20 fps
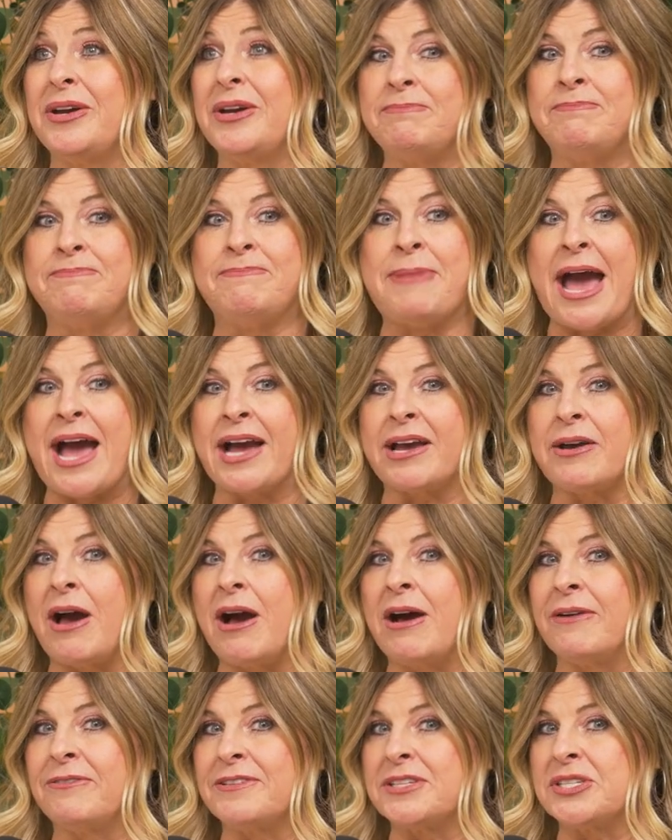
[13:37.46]
back
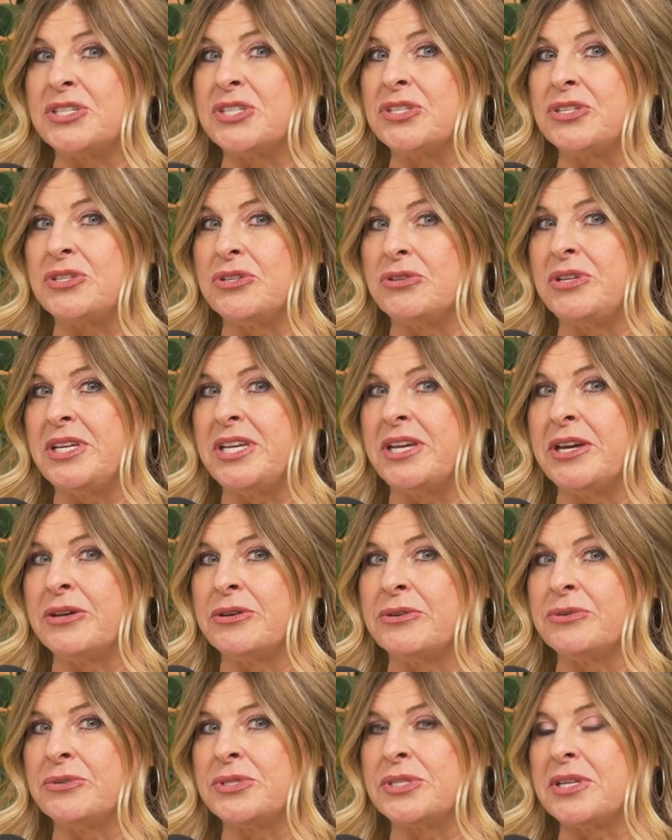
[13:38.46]
office
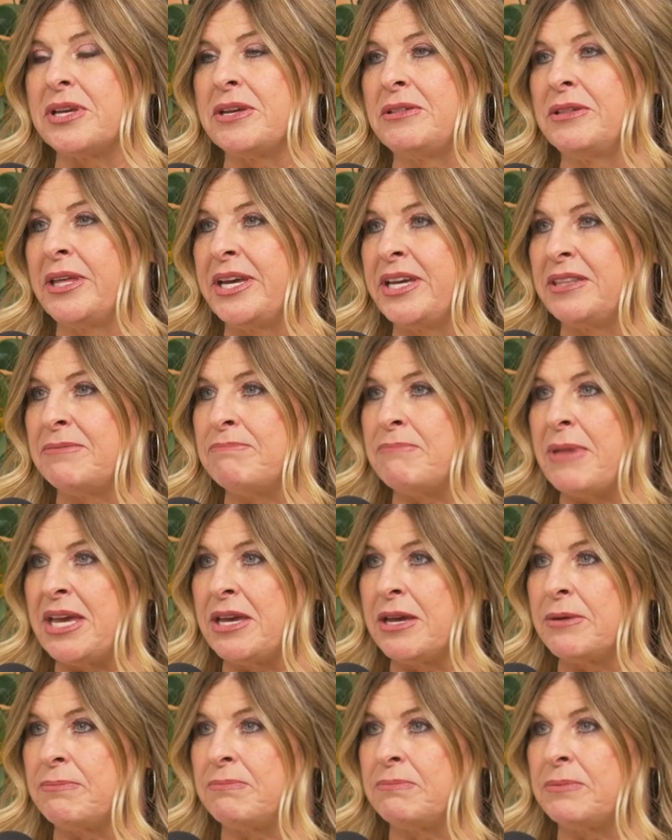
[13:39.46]
studios, like
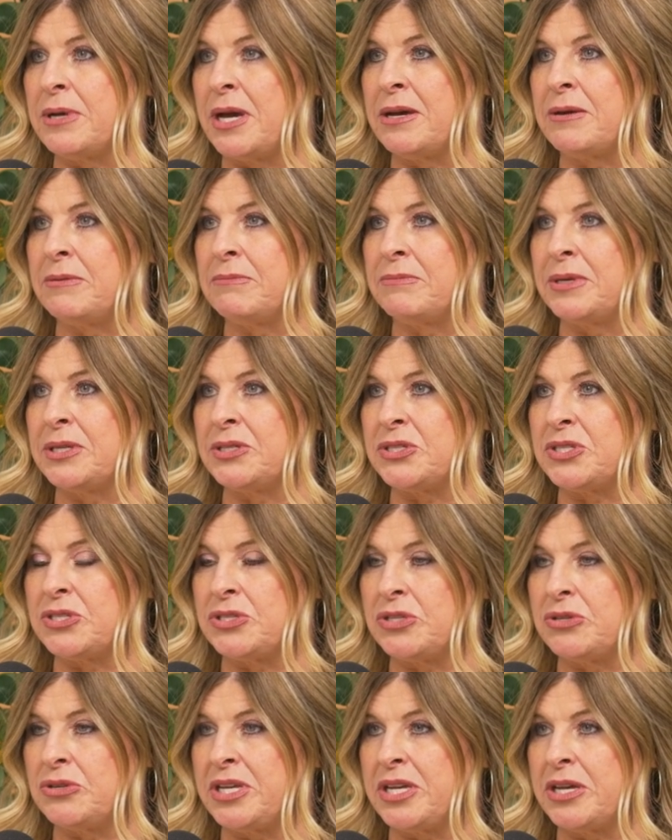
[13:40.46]
makeup um,
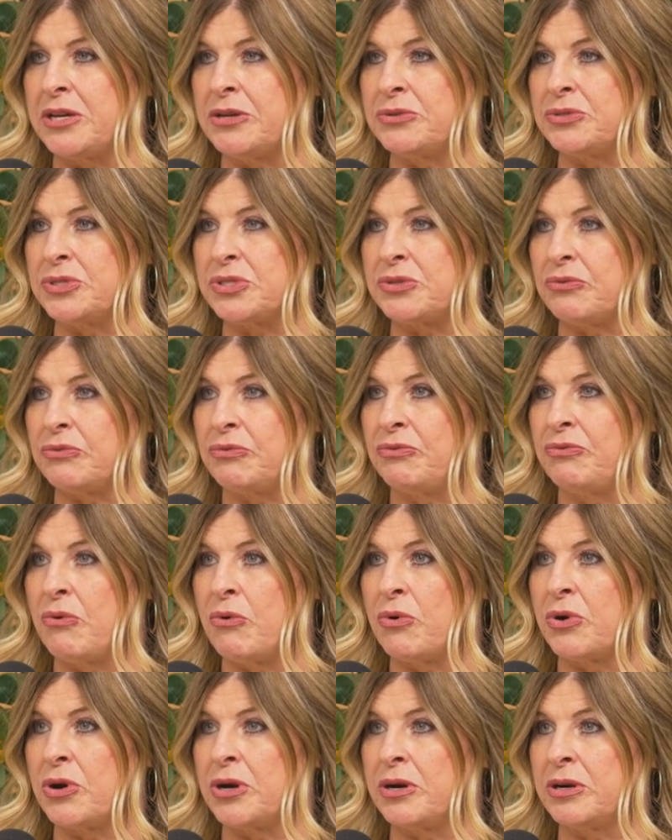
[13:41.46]
studios
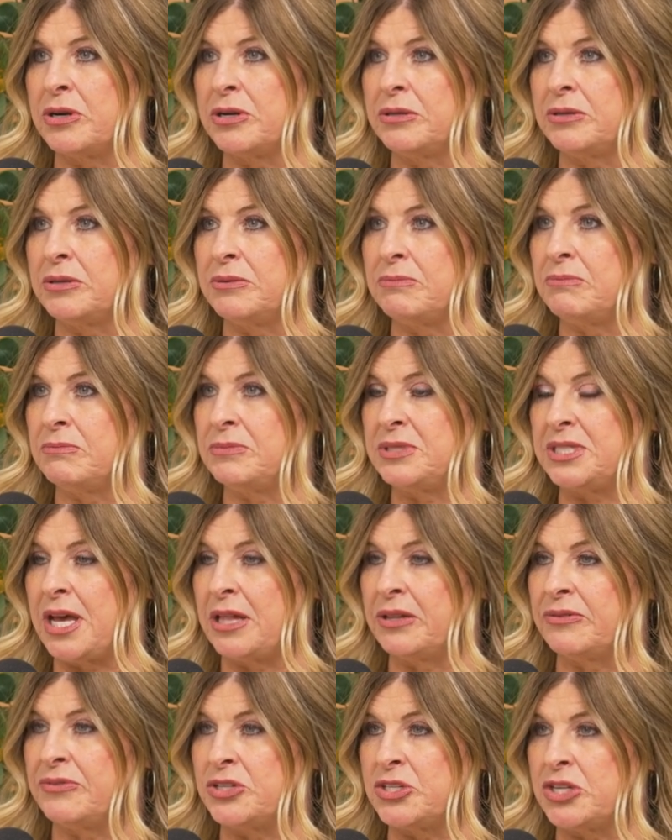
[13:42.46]
for
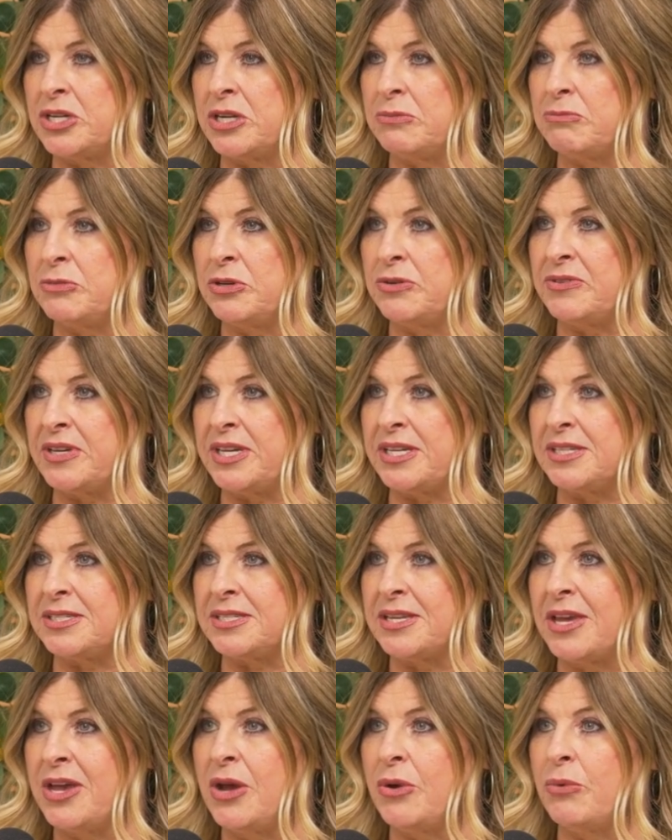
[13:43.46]
television and movies.